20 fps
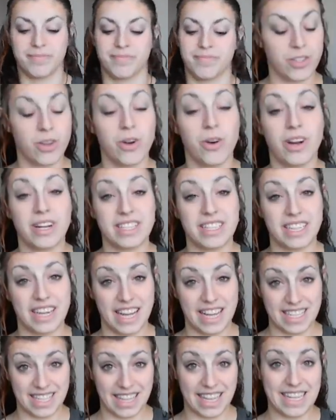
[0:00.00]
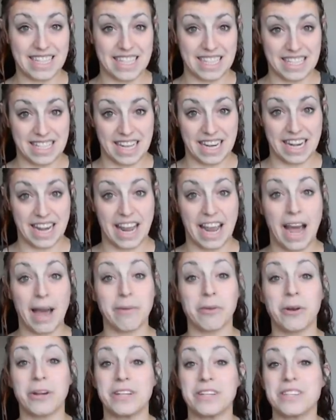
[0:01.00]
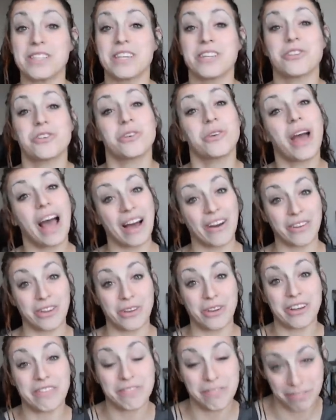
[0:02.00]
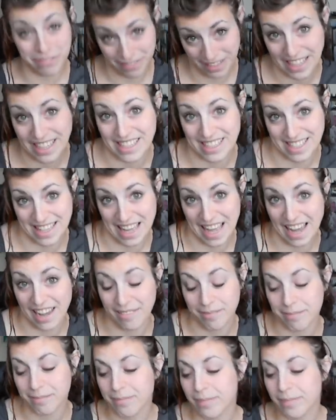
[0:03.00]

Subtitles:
So on today's Lazy Sunday, I'm going to teach you how you can fix that.